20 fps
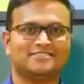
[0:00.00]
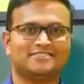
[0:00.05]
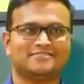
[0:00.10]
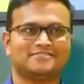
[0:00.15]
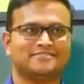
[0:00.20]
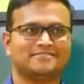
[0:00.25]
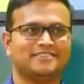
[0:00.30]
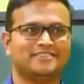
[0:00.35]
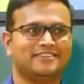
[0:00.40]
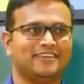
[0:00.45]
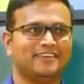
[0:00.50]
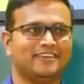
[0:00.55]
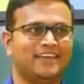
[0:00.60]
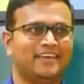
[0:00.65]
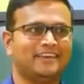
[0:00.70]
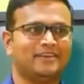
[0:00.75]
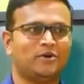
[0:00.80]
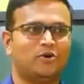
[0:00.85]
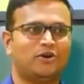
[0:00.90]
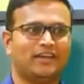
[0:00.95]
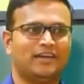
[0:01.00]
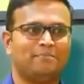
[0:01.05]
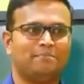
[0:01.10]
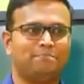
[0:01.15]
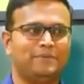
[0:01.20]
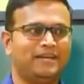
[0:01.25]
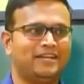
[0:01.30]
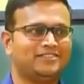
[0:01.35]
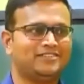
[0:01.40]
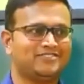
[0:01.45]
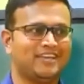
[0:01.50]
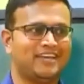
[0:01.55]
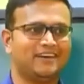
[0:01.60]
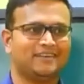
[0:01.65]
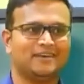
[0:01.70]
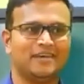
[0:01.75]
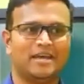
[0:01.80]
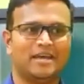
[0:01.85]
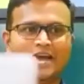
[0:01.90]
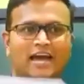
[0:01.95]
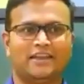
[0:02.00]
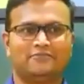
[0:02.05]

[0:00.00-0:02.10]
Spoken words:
is sitting like on a big chair